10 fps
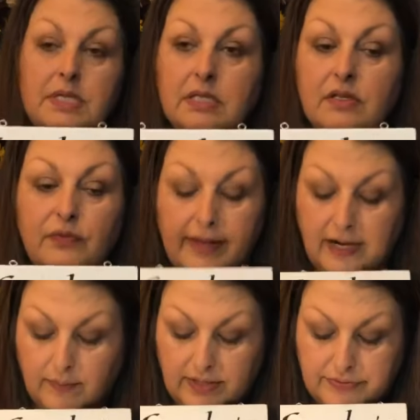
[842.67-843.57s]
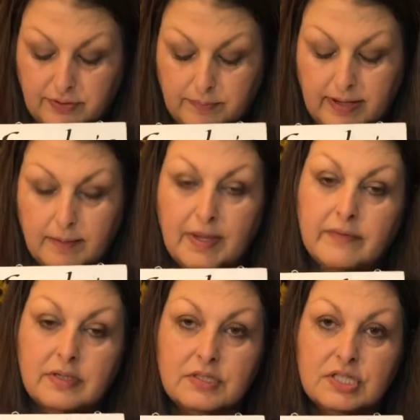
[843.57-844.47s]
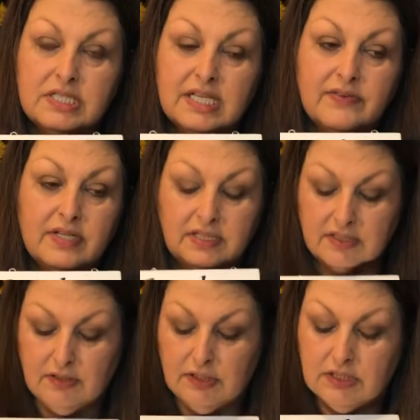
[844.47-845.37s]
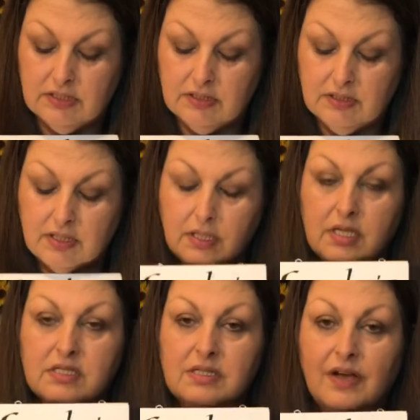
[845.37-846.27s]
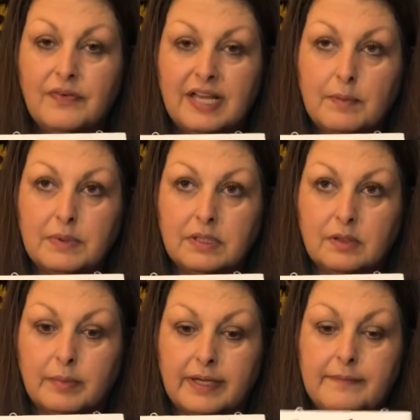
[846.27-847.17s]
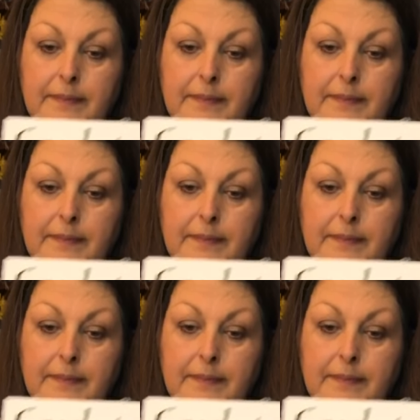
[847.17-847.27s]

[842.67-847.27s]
little flower right there on the bottom of it, just to give it a little softening up a little bit.